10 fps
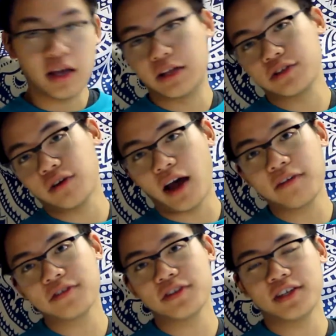And so
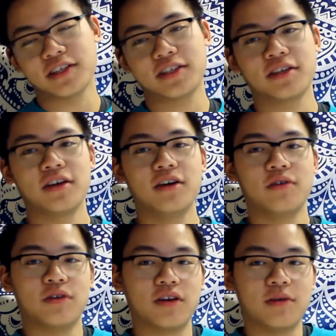after this,
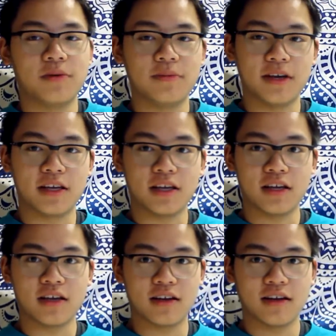we're going to be
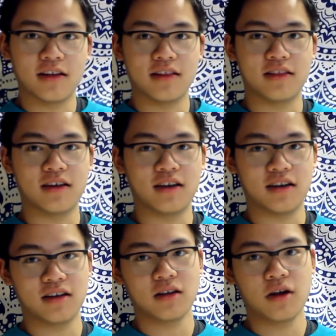making
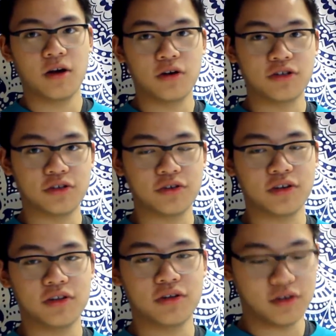the
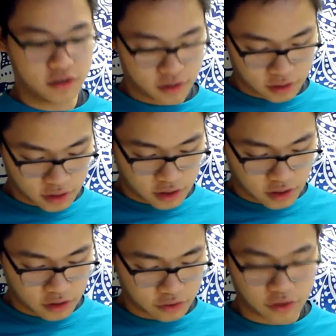circular
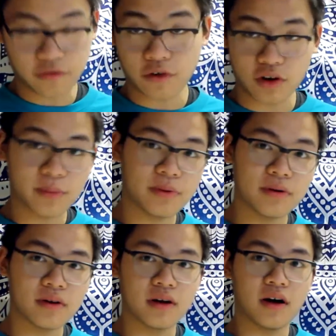sort of grip
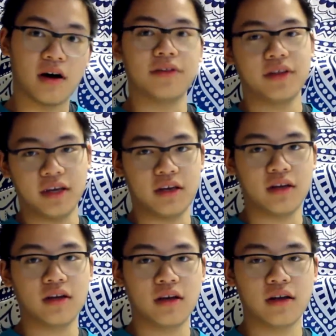on the